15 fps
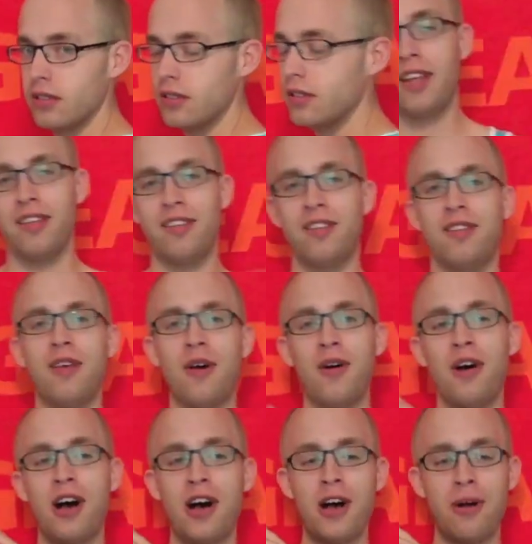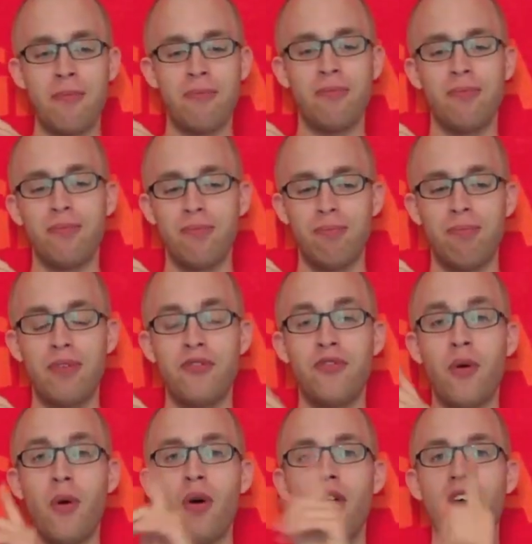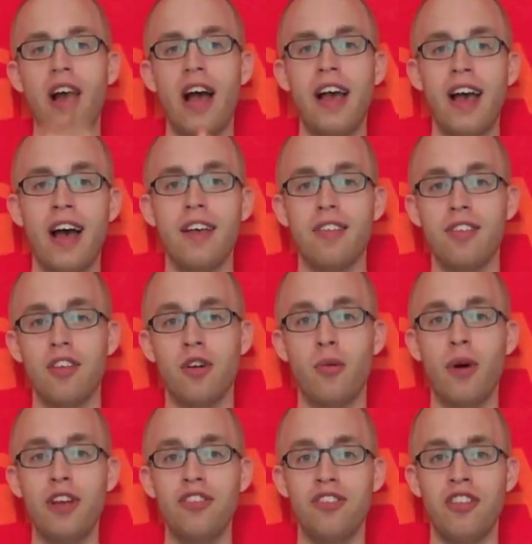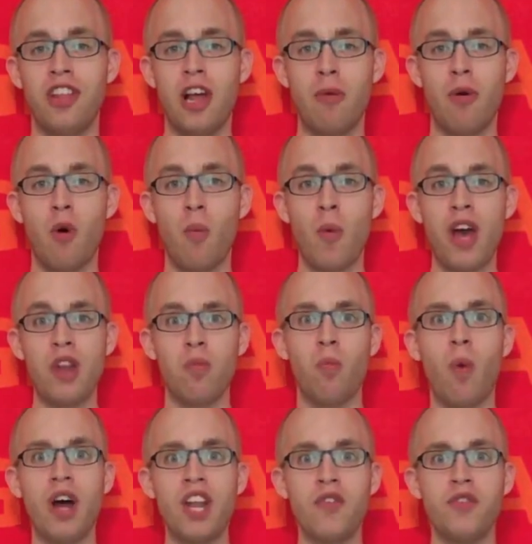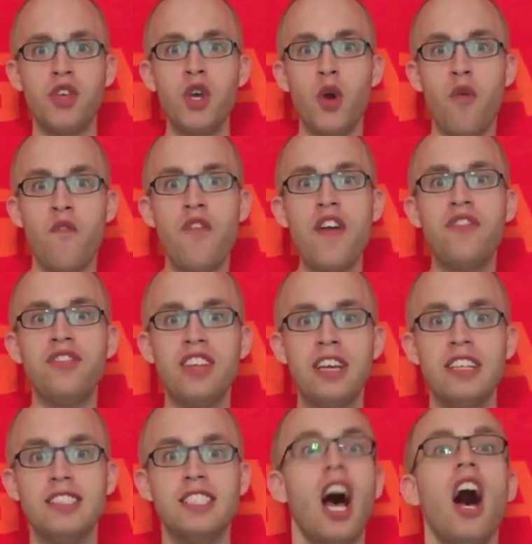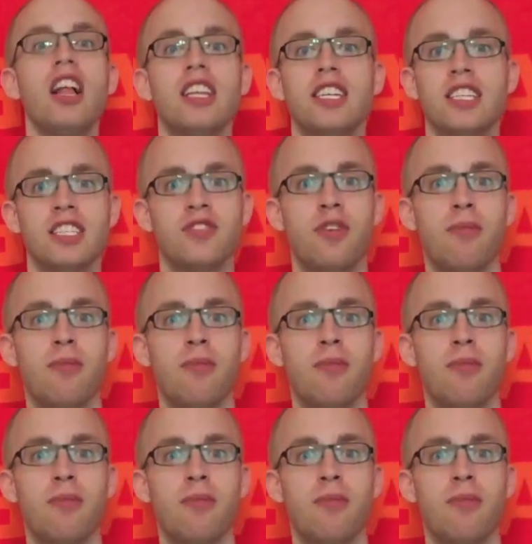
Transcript: So, um, before I ask the question that will win one of you fifty dollars from